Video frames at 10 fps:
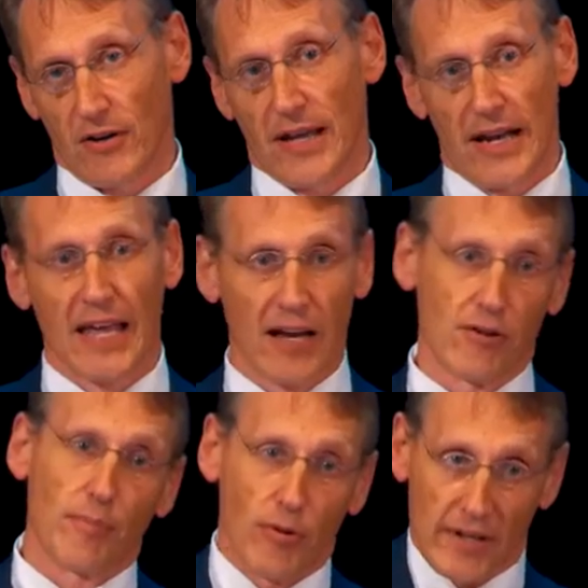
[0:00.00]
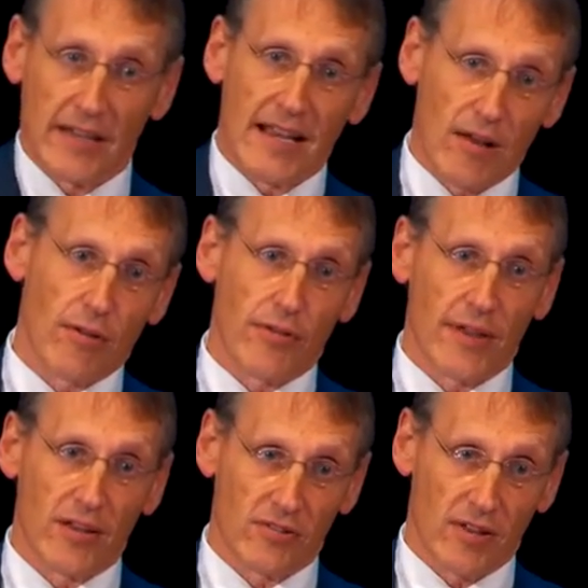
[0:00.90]
dedicated to pulling together
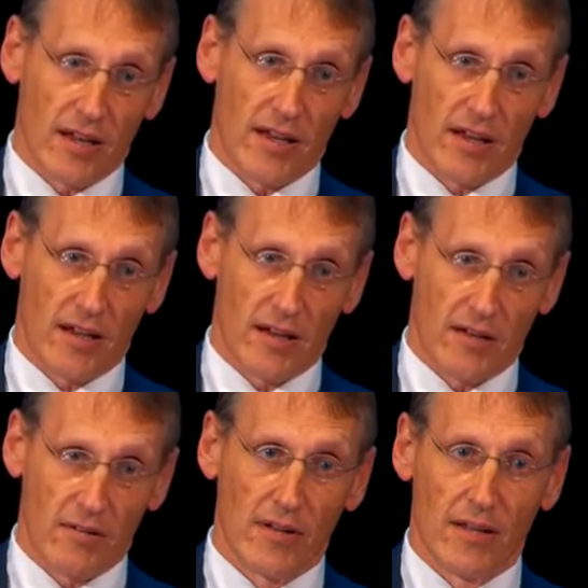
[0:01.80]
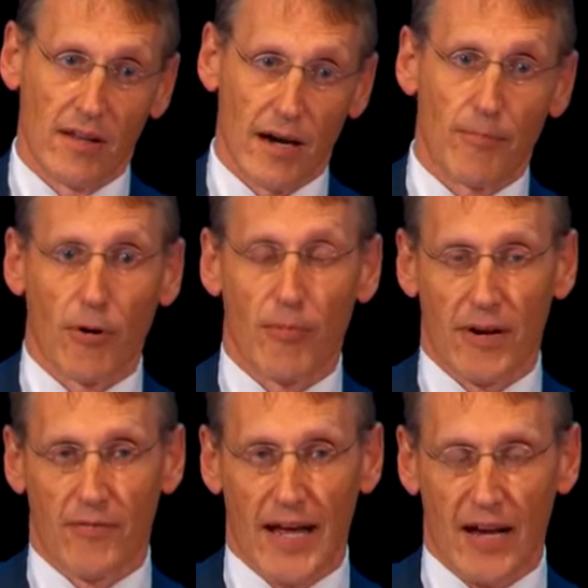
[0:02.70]
things in an
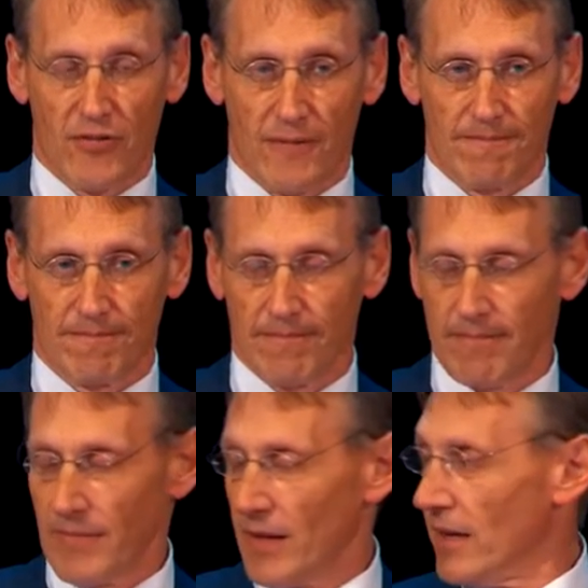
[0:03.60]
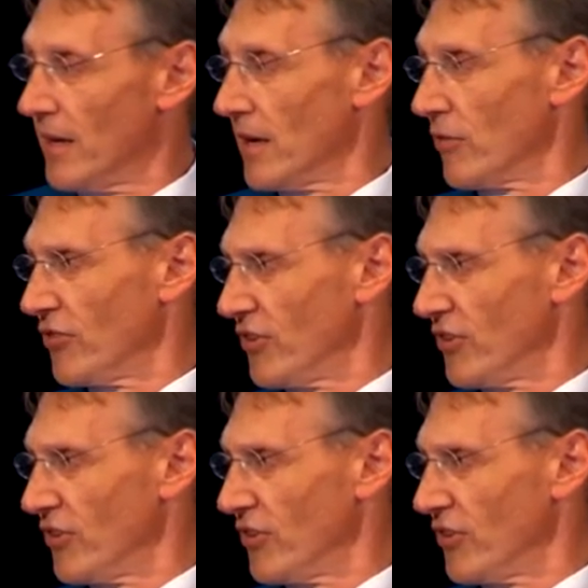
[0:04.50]
appropriate fashion. Chris,